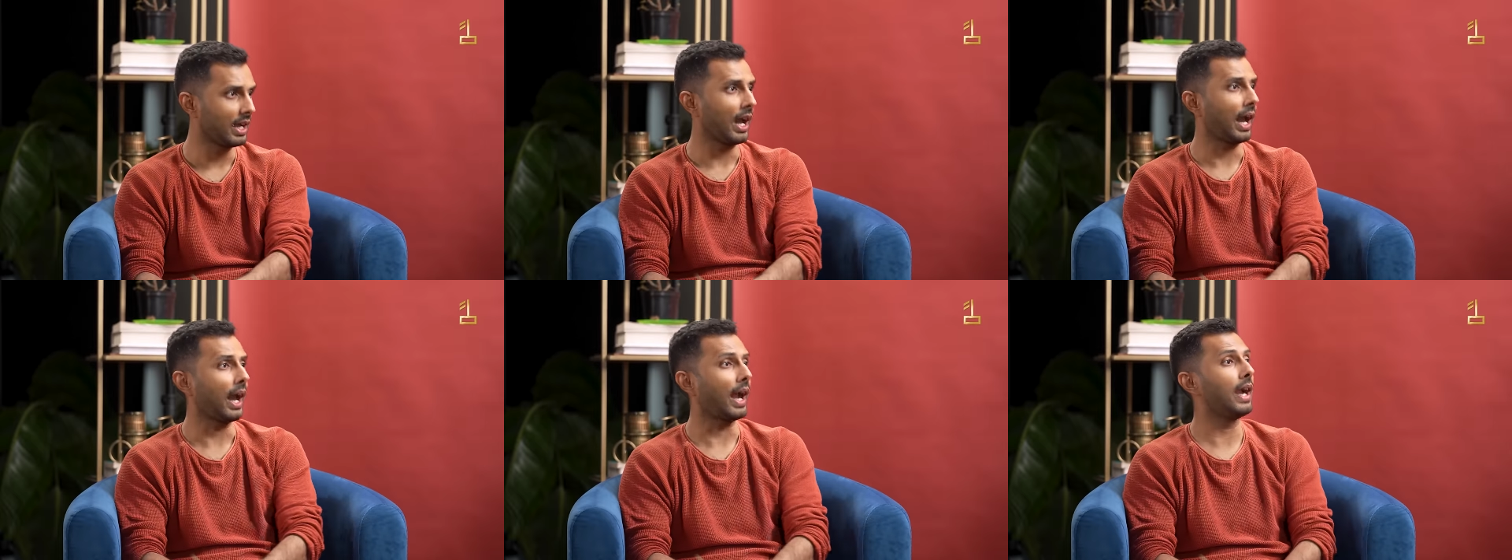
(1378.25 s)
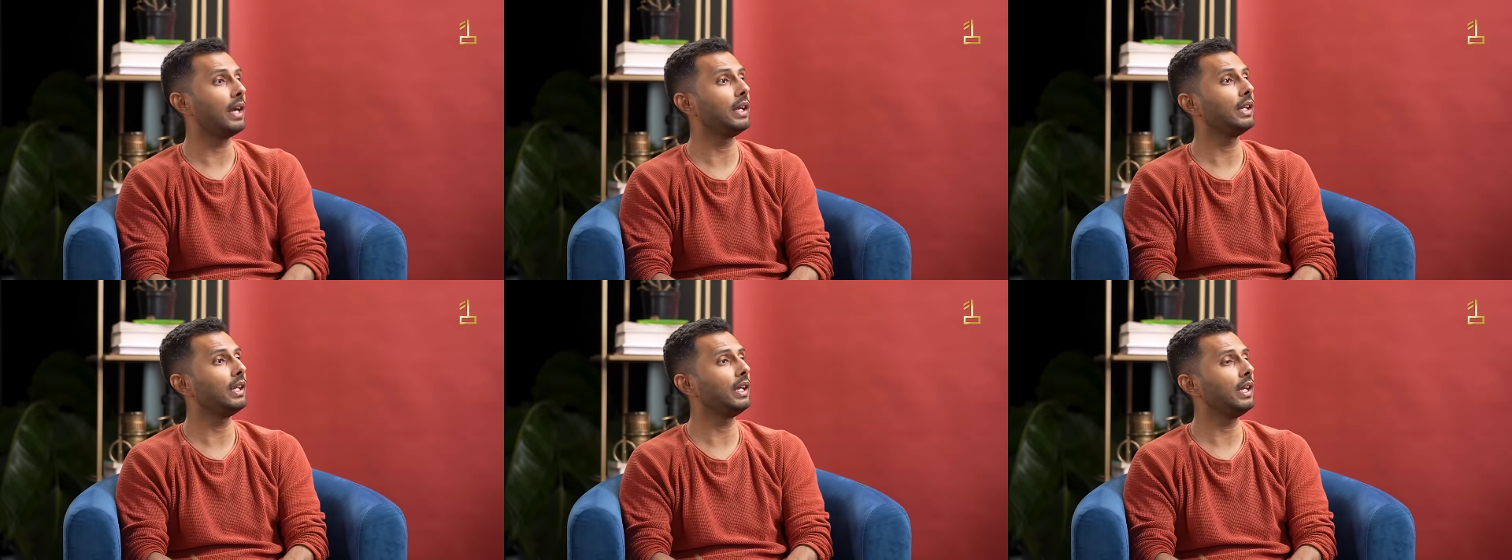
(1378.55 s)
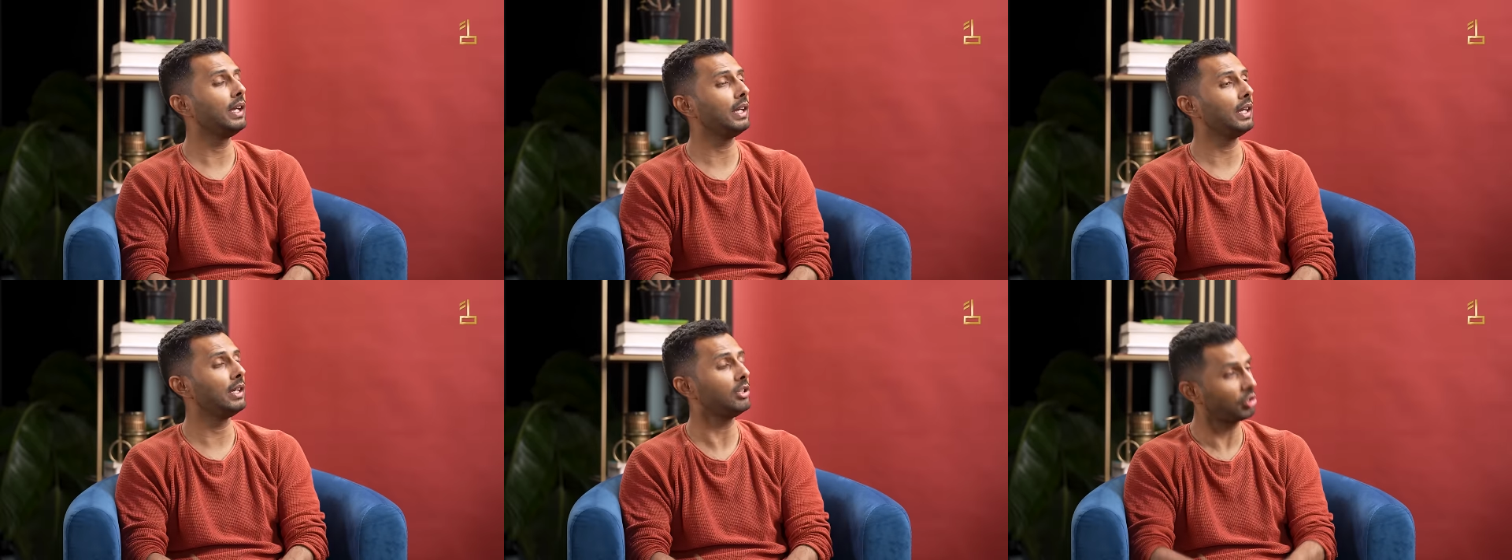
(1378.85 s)
and
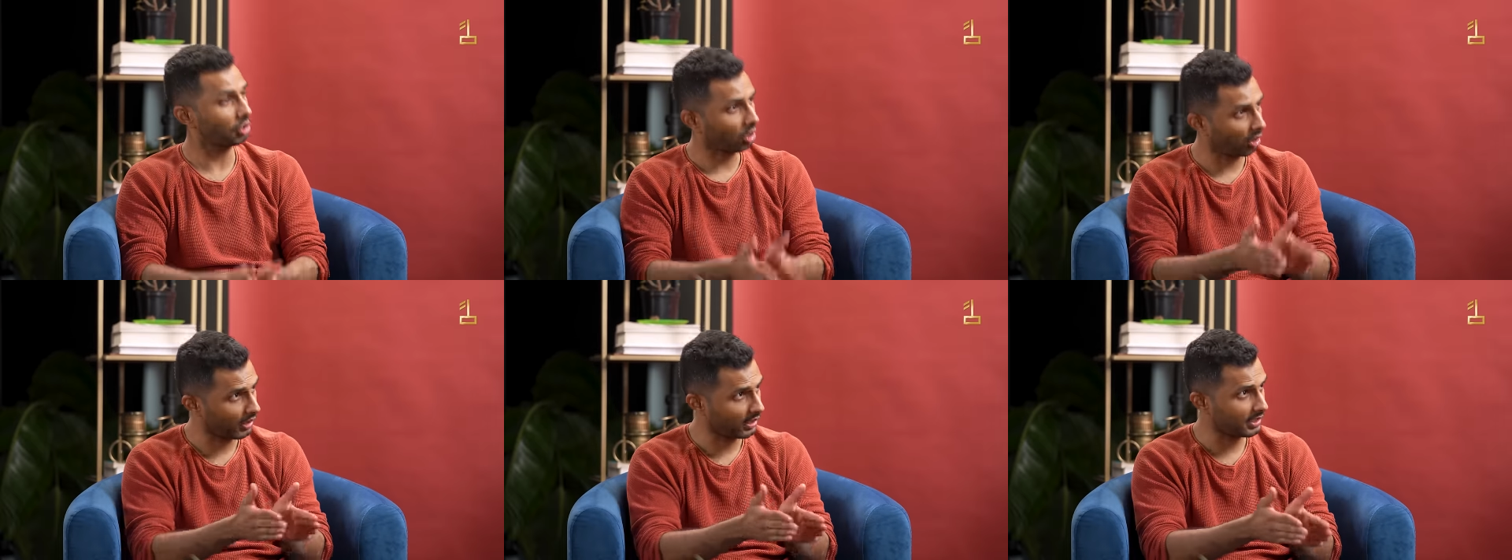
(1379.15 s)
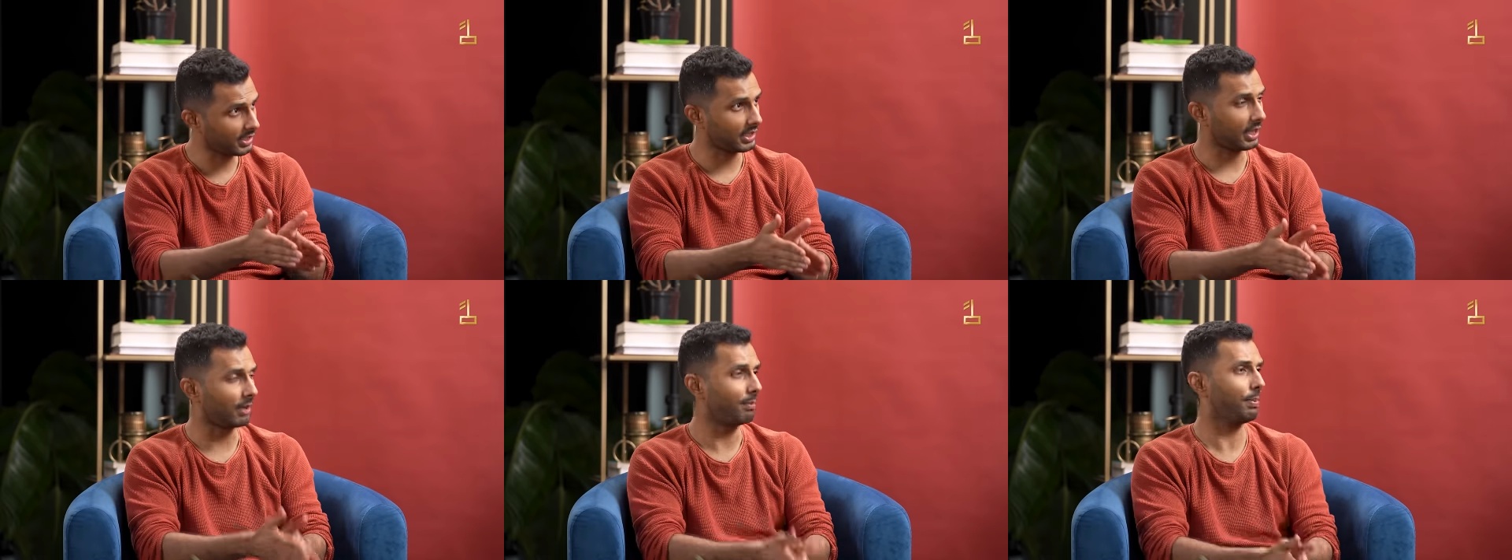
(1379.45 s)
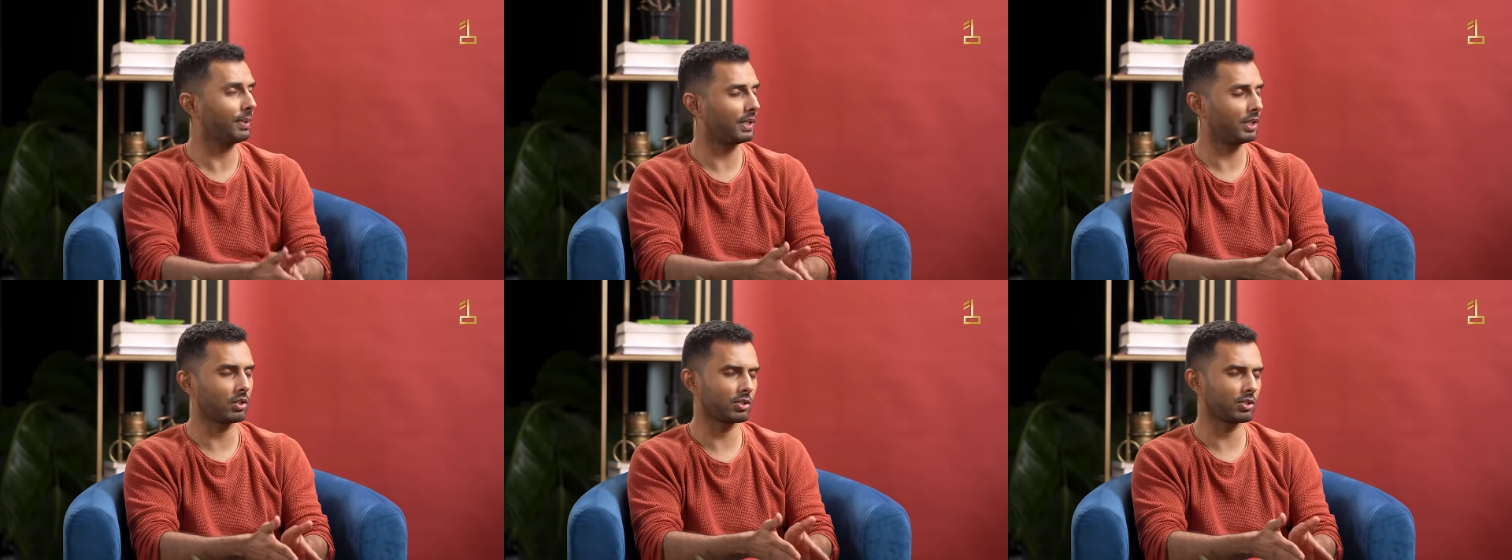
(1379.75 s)
the insurance company,